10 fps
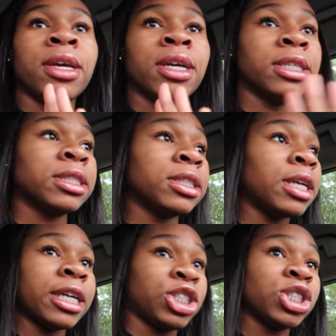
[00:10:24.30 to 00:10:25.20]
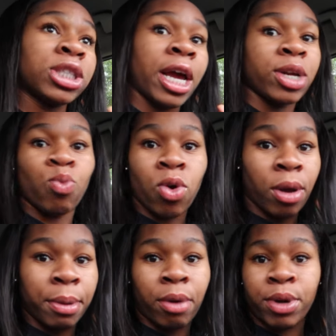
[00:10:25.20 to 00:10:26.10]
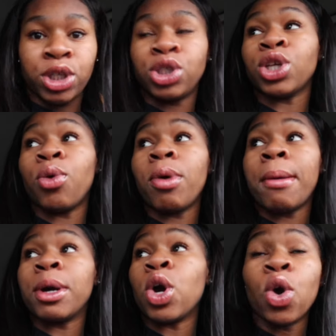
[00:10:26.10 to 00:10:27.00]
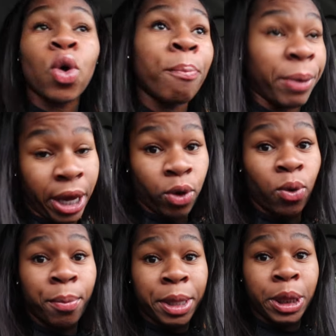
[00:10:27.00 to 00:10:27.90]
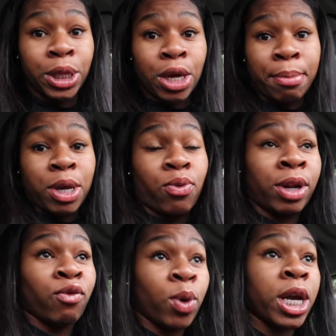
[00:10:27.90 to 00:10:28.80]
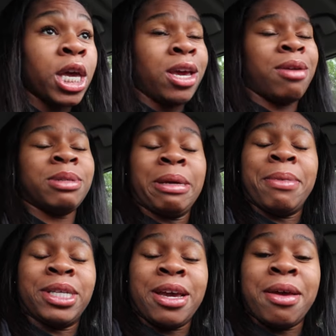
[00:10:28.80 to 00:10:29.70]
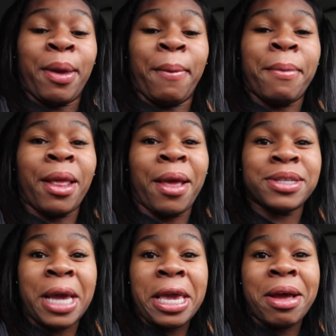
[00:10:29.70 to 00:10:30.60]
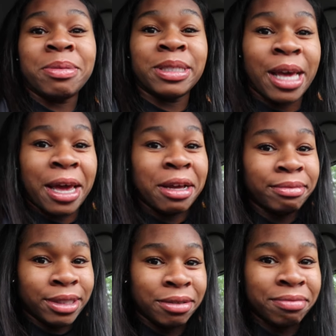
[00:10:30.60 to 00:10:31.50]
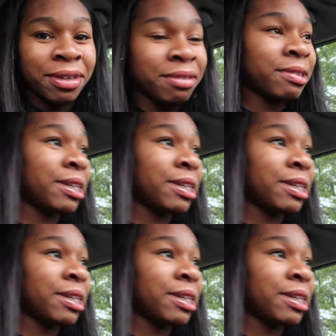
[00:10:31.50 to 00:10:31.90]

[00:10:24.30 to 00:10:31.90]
because i just i woke up in a rush so i'm gonna go back home then i'm gonna get ready for it i'm gonna take my time take your time do it